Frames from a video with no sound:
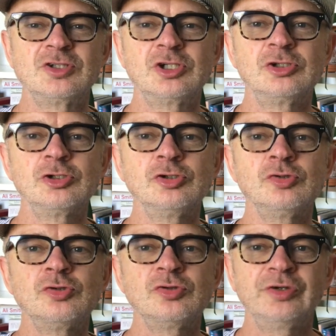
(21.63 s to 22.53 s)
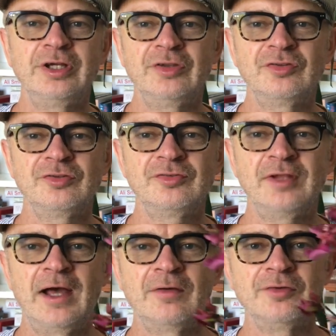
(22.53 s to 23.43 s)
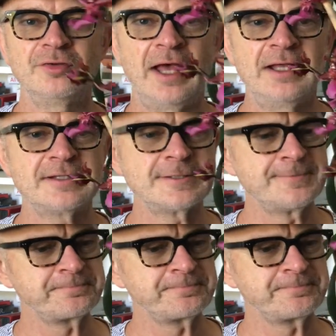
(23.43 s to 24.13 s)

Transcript: glorious flowers and